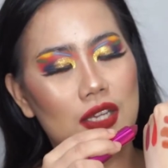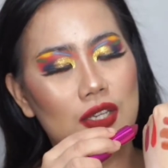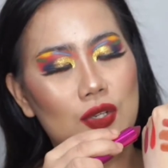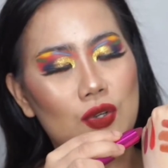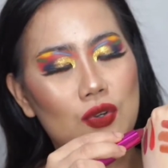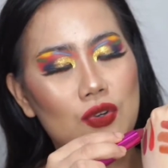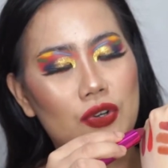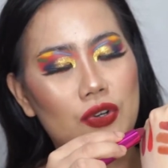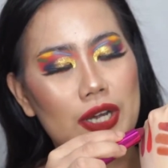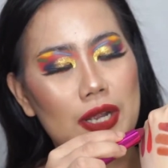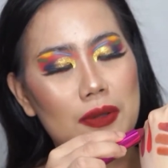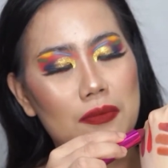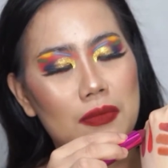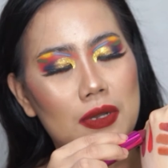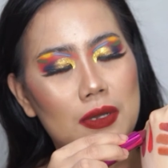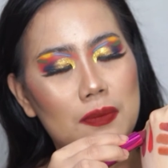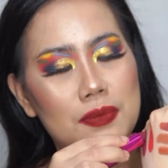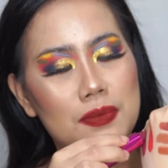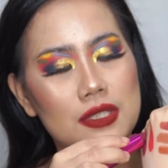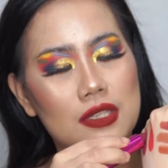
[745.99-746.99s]
nung creme
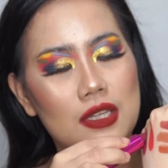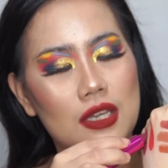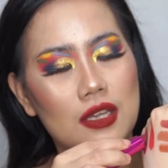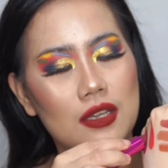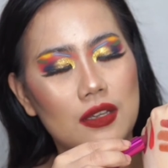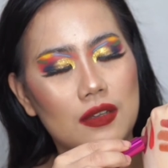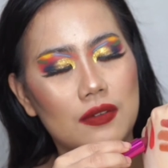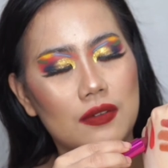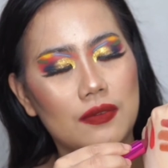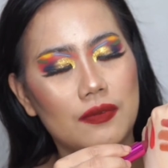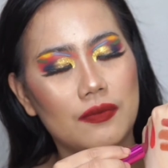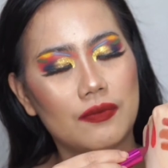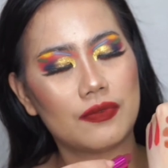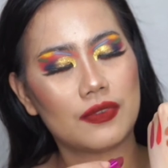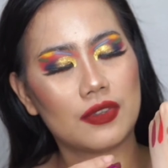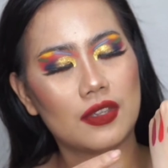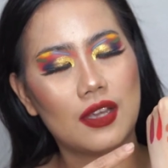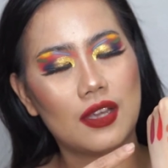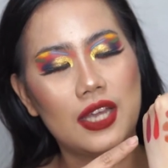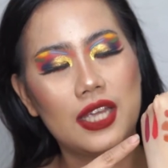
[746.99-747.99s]
lipstick.
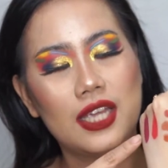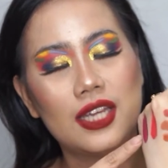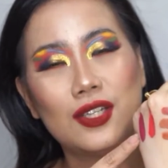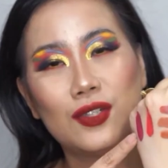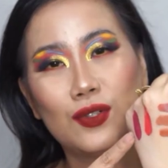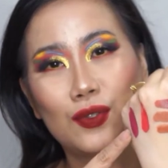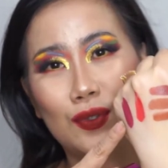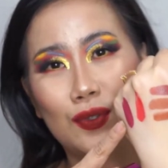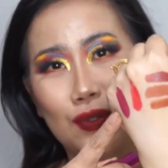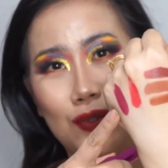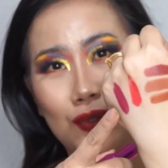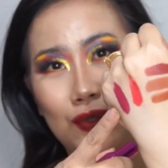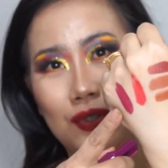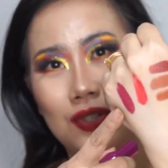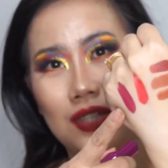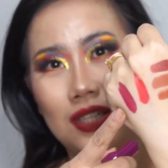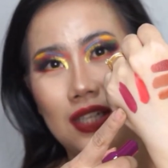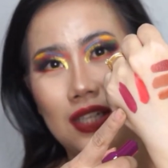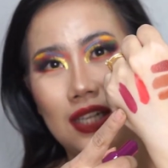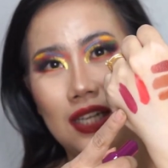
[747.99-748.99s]
Ayan o.